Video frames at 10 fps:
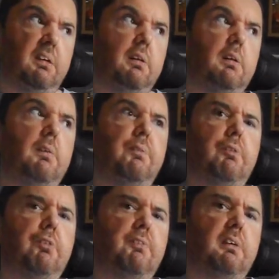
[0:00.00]
I'm not
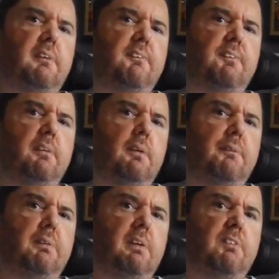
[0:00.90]
sure if you have Cocoa
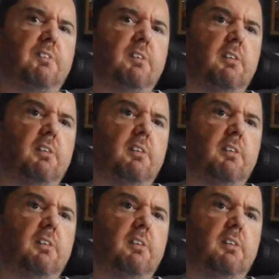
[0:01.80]
Puffs